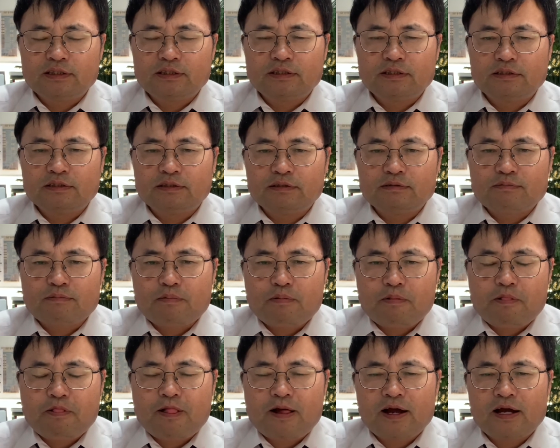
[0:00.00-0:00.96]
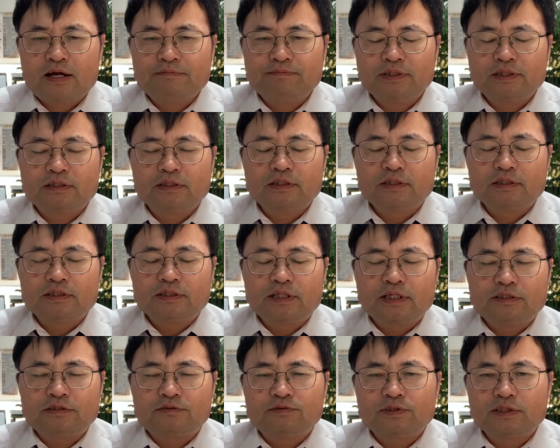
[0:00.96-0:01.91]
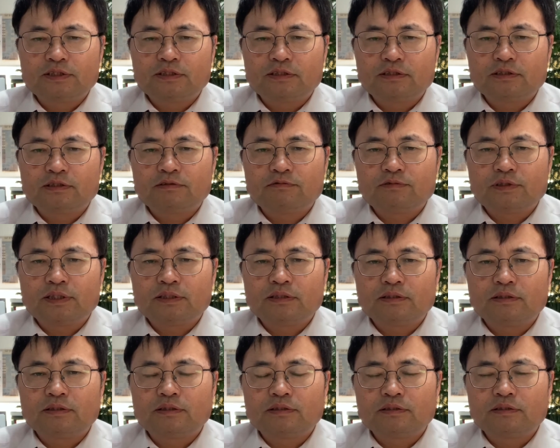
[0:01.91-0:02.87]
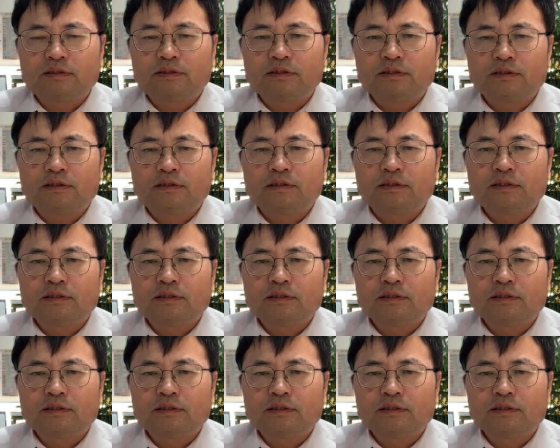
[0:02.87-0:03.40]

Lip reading: there was one the